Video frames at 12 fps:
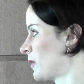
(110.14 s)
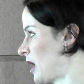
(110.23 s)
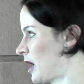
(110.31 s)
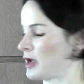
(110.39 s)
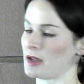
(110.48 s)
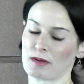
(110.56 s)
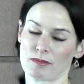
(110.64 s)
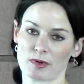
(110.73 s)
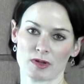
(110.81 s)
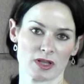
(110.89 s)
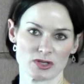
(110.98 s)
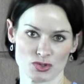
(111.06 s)
high
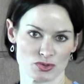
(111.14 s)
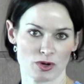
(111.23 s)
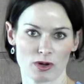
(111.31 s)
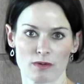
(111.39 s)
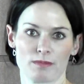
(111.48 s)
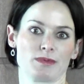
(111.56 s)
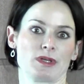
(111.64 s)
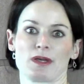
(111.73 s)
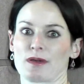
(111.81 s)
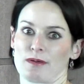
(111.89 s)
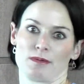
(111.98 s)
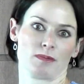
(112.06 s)
cholesterol,
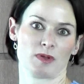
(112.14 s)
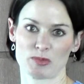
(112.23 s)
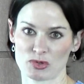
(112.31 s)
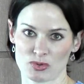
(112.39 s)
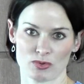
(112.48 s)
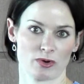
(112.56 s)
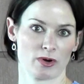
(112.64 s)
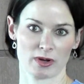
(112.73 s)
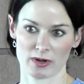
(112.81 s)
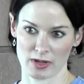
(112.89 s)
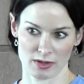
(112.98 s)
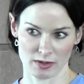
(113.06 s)
take a Lipitor
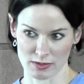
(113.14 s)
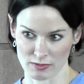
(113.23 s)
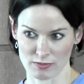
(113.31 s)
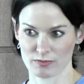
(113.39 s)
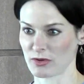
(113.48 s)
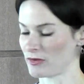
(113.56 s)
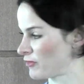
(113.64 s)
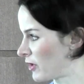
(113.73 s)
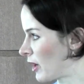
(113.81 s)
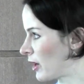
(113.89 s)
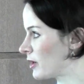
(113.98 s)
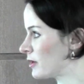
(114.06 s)
and then they're
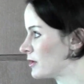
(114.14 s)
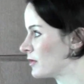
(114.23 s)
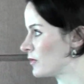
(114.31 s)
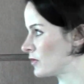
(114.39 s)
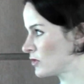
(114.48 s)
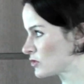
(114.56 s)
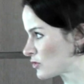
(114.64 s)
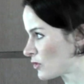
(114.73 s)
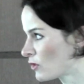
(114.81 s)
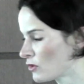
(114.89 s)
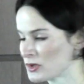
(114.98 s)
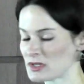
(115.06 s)
fine. Those are
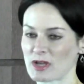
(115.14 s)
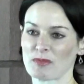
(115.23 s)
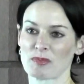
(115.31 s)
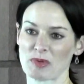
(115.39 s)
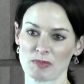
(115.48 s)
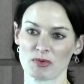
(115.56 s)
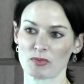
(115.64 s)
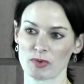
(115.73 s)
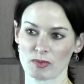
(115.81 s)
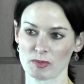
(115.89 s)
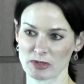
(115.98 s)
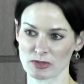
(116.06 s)
the only type of people
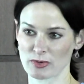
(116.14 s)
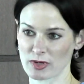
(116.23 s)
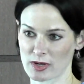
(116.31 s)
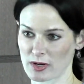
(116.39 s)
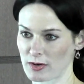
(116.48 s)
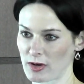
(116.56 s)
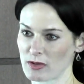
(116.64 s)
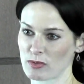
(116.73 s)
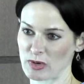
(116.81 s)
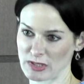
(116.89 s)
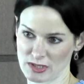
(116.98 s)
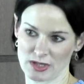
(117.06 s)
we will be doing here.
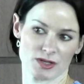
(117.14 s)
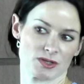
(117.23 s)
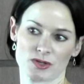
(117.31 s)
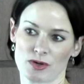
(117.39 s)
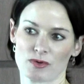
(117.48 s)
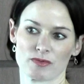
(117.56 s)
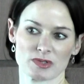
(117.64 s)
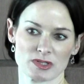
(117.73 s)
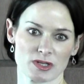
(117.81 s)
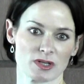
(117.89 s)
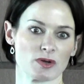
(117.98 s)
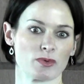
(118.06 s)
Otherwise, they need to go to a
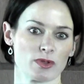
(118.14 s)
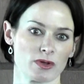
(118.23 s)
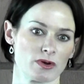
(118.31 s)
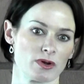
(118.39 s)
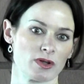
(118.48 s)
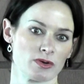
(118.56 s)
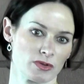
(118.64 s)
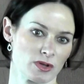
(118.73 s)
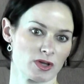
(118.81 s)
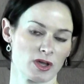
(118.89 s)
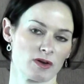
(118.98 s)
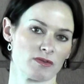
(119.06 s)
facility where they're under
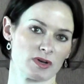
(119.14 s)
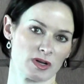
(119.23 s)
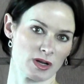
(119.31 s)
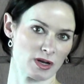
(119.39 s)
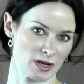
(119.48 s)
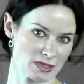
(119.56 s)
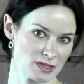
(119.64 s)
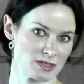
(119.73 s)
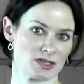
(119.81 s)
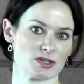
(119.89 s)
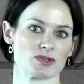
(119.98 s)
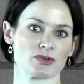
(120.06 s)
the care of an
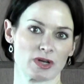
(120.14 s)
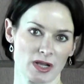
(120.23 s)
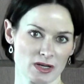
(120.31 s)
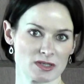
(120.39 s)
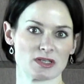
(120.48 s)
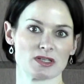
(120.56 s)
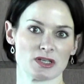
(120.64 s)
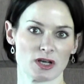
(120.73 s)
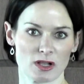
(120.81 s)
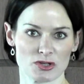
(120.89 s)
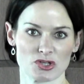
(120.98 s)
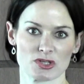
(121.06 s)
anesthetist or an
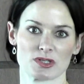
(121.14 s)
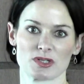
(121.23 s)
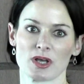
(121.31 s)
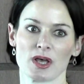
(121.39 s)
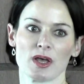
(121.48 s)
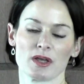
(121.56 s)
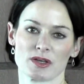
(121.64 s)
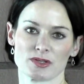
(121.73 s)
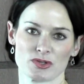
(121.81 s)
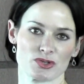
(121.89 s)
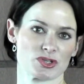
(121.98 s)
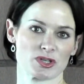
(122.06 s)
anesthesiologist,
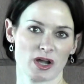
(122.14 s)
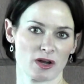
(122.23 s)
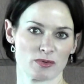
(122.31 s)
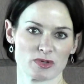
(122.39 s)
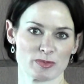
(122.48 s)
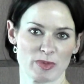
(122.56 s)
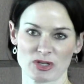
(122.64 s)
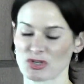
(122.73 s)
because they're just higher risk